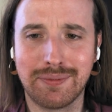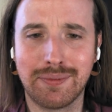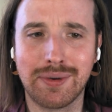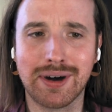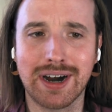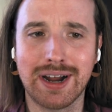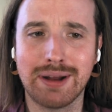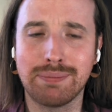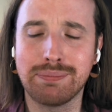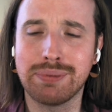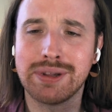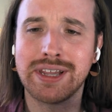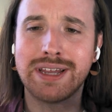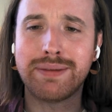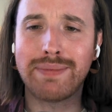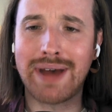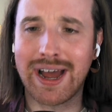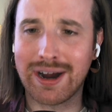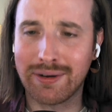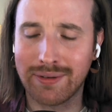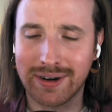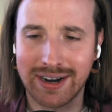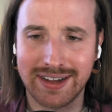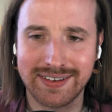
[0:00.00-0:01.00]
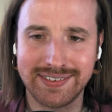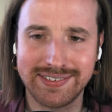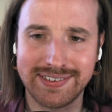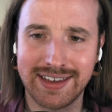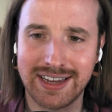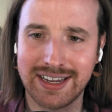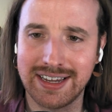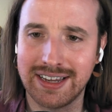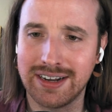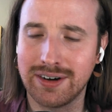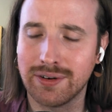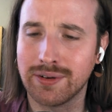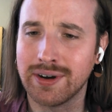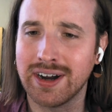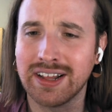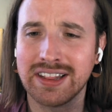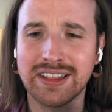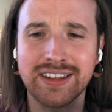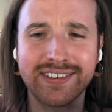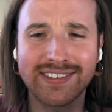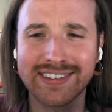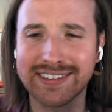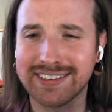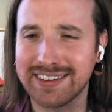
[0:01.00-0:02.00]
where I play back what I said or I
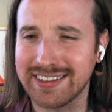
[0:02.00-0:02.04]
listen